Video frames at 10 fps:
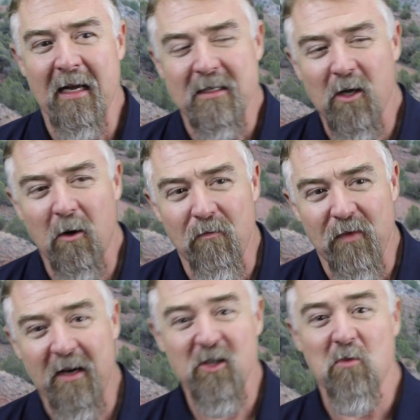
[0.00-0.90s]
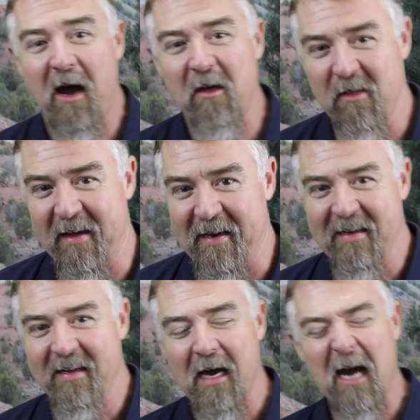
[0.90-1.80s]
And so here's my thing.
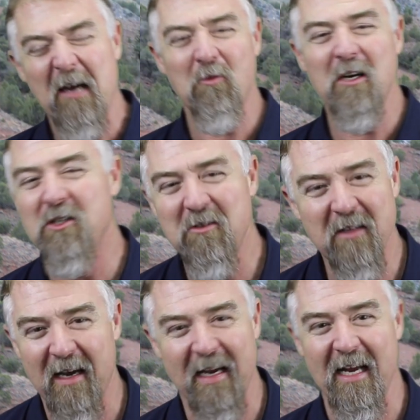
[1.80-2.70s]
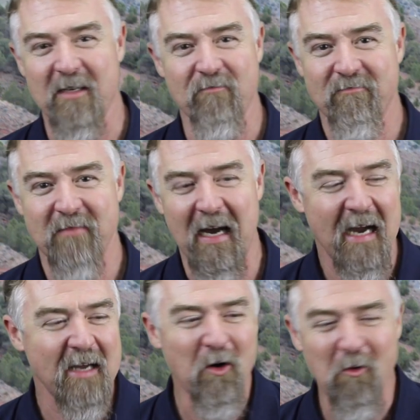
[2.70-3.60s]
I don't want to do that again.
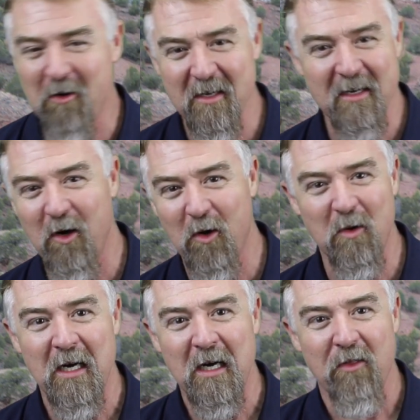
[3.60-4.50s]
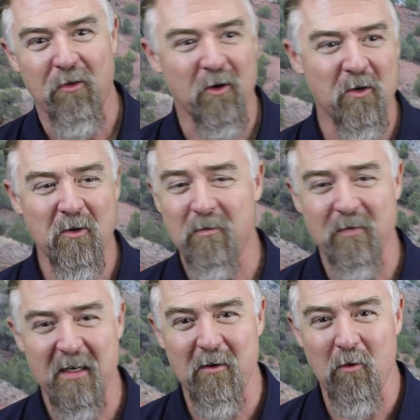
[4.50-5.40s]
I don't want to go through
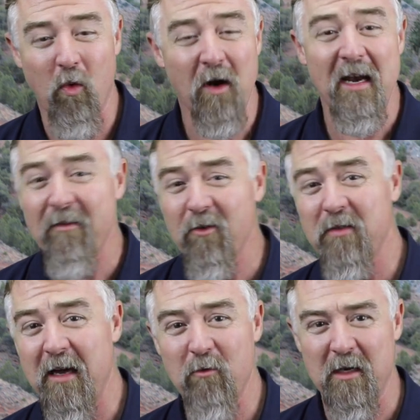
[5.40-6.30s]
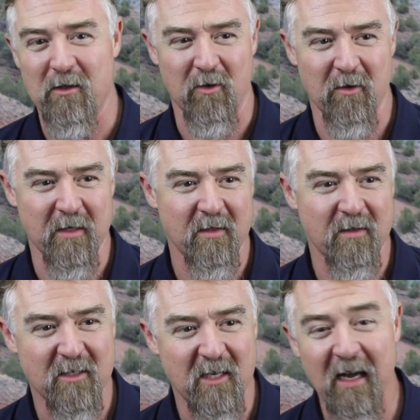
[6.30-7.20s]
uh, whatever they went through, the,
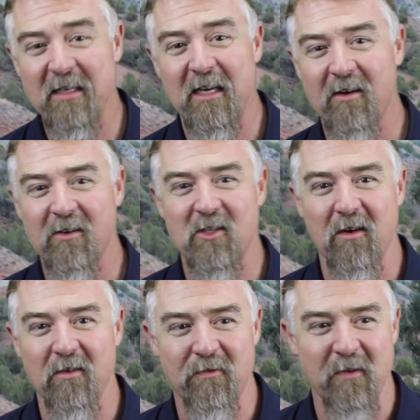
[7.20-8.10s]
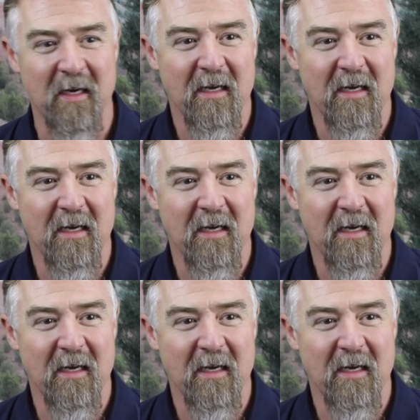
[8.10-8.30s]
the 10 years of,